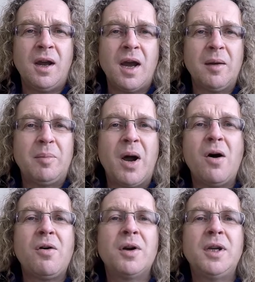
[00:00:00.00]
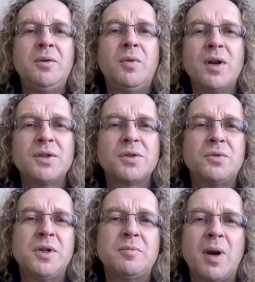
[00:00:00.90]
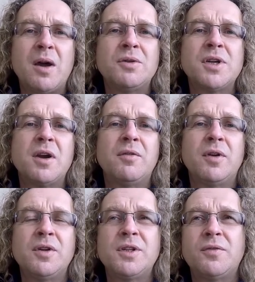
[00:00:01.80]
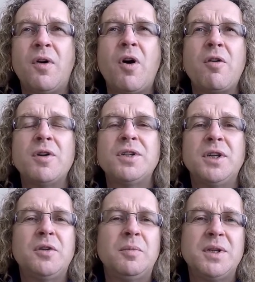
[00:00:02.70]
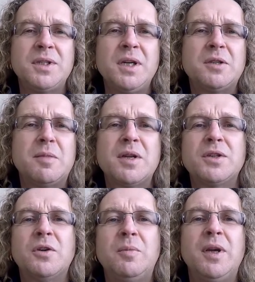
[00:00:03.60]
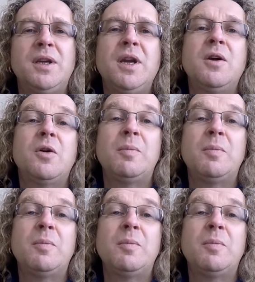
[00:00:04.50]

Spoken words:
a party once all this blows over, this virus. It could be 6 months, could be a year, could